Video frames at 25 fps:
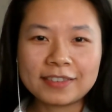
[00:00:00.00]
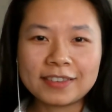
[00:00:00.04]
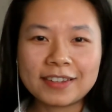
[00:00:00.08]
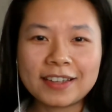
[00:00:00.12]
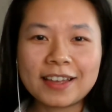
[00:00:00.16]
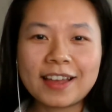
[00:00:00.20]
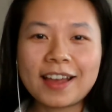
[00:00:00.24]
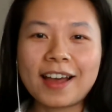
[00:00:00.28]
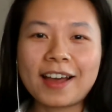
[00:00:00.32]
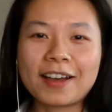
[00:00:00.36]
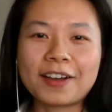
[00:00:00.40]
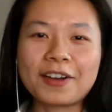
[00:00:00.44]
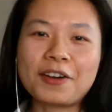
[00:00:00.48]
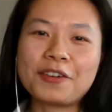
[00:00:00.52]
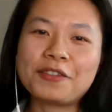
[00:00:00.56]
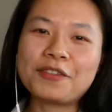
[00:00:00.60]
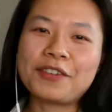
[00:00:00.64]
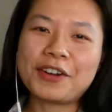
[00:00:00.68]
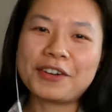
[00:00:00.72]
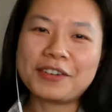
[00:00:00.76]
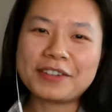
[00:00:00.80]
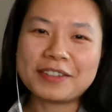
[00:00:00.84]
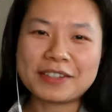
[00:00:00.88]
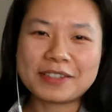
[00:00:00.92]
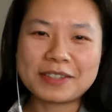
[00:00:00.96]
I got
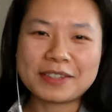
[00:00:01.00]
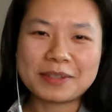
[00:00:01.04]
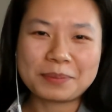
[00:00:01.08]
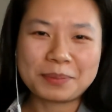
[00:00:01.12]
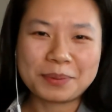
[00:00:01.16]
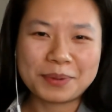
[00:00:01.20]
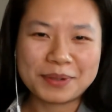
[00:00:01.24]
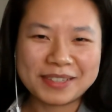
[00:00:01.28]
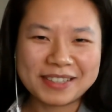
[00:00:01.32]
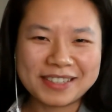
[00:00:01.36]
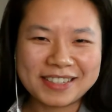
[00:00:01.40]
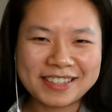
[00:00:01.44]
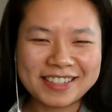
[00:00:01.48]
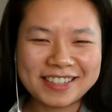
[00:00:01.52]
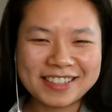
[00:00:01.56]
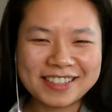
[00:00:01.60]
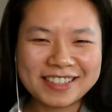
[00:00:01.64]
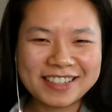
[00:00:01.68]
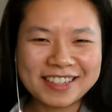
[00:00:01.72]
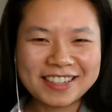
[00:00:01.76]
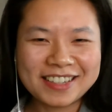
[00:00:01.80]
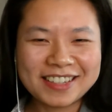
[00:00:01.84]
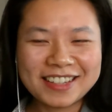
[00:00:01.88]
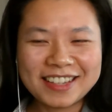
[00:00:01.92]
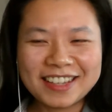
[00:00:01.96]
very disappointed
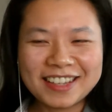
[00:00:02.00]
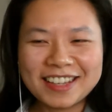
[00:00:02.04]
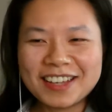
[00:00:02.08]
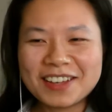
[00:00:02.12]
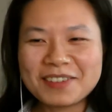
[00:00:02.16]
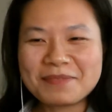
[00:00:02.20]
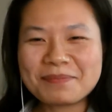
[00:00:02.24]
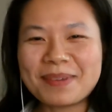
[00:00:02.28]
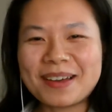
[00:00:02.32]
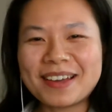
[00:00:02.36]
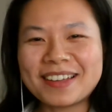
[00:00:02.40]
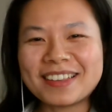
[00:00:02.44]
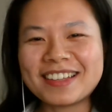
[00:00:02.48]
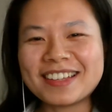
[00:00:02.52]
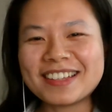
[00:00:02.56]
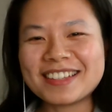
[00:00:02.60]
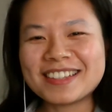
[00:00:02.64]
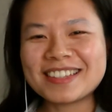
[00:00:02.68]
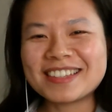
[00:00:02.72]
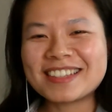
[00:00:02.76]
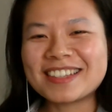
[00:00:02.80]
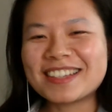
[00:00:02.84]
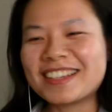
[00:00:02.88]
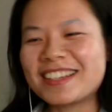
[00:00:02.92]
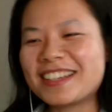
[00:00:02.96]
by
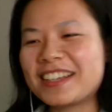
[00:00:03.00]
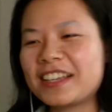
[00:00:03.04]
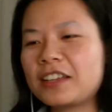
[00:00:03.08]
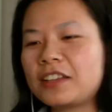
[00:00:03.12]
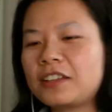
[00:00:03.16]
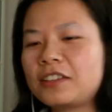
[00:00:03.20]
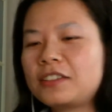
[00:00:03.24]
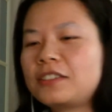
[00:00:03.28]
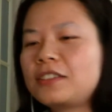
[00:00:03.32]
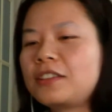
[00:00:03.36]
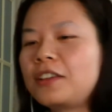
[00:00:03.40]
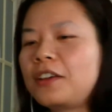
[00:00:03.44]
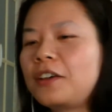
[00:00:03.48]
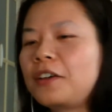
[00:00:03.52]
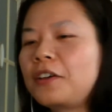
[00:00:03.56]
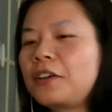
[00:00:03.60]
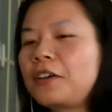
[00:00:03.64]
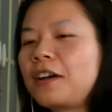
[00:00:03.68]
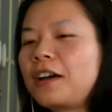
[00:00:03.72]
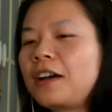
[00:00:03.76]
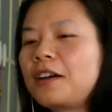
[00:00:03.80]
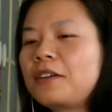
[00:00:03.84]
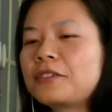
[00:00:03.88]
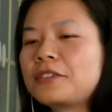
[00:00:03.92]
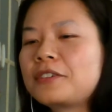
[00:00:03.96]
this, so
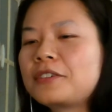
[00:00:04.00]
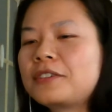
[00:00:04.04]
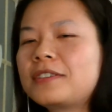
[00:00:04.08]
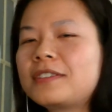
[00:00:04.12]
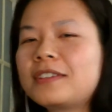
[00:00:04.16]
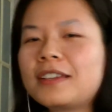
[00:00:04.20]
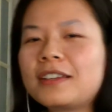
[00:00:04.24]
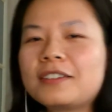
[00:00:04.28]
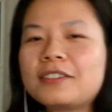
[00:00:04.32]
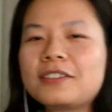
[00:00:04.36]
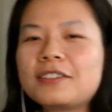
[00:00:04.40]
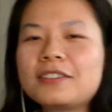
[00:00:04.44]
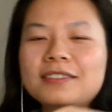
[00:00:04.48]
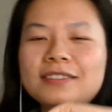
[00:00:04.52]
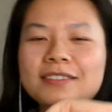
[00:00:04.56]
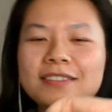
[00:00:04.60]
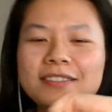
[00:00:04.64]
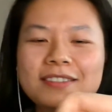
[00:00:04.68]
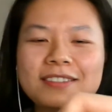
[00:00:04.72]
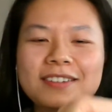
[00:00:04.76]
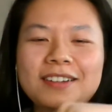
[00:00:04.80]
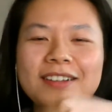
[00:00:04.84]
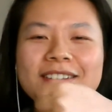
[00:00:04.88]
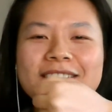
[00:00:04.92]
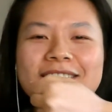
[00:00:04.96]
I will see it.
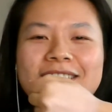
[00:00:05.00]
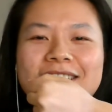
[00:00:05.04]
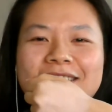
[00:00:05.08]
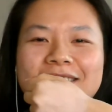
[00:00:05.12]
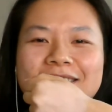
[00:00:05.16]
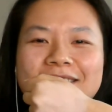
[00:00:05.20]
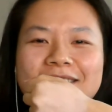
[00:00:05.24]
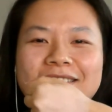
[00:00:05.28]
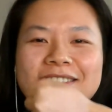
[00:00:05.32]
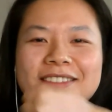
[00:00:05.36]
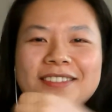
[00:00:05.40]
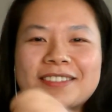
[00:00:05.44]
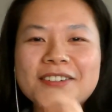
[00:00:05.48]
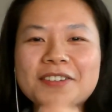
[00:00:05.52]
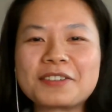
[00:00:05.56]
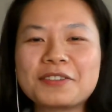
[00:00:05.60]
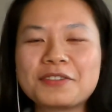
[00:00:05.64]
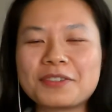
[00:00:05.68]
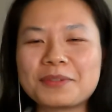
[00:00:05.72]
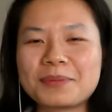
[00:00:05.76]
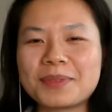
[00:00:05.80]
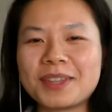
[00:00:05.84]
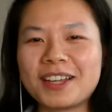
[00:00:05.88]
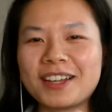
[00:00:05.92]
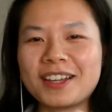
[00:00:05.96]
This is still
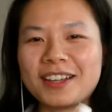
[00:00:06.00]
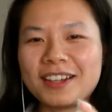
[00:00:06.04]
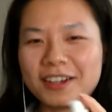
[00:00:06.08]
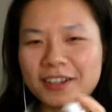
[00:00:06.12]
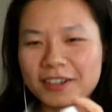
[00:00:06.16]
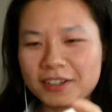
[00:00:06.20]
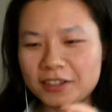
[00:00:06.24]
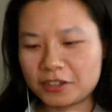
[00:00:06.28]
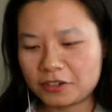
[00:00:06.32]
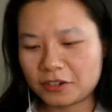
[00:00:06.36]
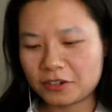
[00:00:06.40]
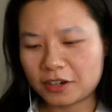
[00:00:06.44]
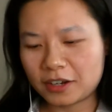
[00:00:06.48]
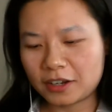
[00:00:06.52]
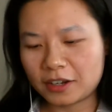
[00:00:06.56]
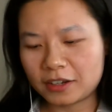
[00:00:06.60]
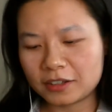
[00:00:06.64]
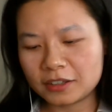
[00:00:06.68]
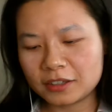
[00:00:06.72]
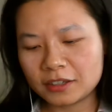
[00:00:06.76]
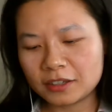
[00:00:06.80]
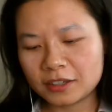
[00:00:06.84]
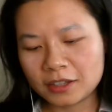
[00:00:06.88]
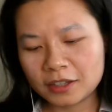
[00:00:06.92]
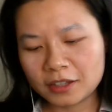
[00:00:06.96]
from the earlier try
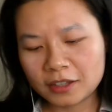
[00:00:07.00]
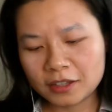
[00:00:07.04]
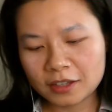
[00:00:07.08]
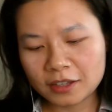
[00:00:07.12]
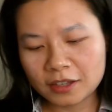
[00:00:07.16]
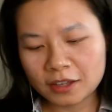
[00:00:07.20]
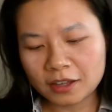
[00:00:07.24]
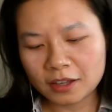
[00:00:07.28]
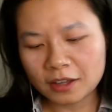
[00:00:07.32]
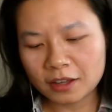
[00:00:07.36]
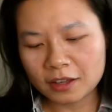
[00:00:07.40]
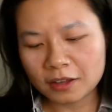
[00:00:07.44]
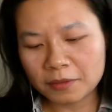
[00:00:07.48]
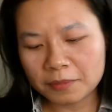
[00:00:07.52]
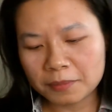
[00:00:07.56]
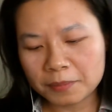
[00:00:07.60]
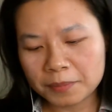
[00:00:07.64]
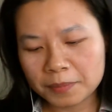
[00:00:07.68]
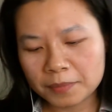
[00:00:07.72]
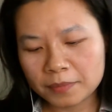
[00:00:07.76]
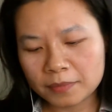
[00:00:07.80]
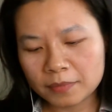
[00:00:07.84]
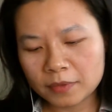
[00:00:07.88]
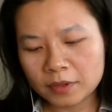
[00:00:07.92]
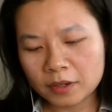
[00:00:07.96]
on.
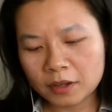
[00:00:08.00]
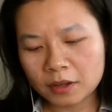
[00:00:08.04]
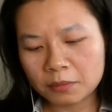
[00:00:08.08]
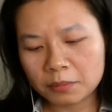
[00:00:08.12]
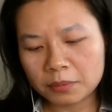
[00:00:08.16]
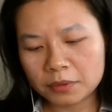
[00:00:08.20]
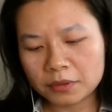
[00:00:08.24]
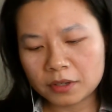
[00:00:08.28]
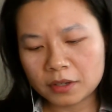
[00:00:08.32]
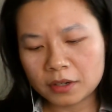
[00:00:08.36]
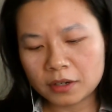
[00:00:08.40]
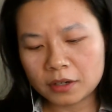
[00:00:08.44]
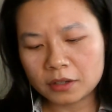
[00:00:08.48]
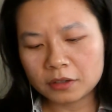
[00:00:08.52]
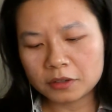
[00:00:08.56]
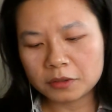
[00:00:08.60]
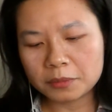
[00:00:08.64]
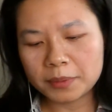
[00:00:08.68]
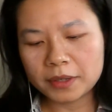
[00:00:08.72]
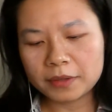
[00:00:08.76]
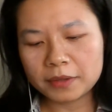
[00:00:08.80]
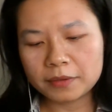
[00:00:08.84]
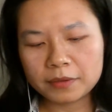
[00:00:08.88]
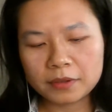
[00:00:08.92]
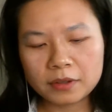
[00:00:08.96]
I'll put it a little
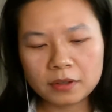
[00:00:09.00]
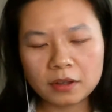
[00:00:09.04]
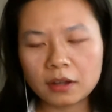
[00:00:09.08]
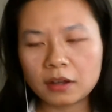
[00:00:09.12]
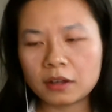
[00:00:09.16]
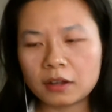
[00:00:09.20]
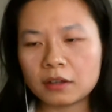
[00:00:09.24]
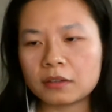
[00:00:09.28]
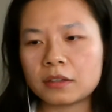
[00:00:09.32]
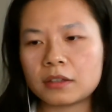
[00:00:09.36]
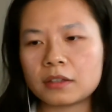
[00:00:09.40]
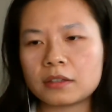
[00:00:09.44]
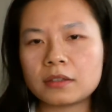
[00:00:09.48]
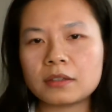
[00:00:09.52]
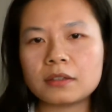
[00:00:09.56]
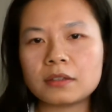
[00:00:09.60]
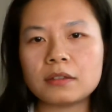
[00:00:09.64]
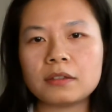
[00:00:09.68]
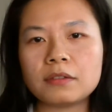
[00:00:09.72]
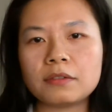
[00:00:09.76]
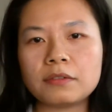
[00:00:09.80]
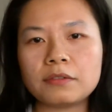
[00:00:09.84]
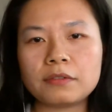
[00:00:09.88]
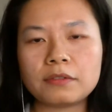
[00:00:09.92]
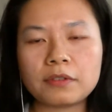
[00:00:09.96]
bit on this
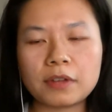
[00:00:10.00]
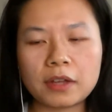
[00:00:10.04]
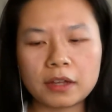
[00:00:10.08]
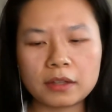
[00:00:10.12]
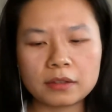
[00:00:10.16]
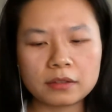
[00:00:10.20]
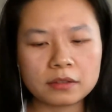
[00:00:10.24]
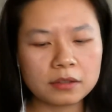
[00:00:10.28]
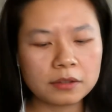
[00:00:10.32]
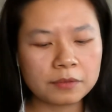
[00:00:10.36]
hand.